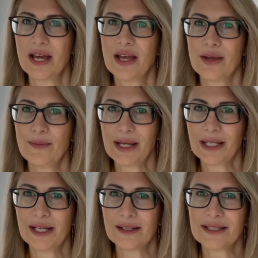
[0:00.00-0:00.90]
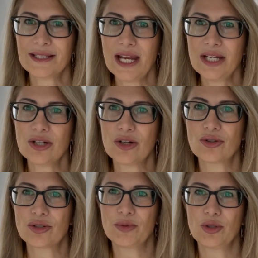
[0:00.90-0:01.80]
that make an outstanding
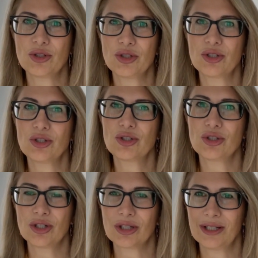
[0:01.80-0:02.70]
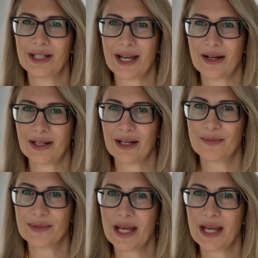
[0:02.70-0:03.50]
contribution to student learning outcomes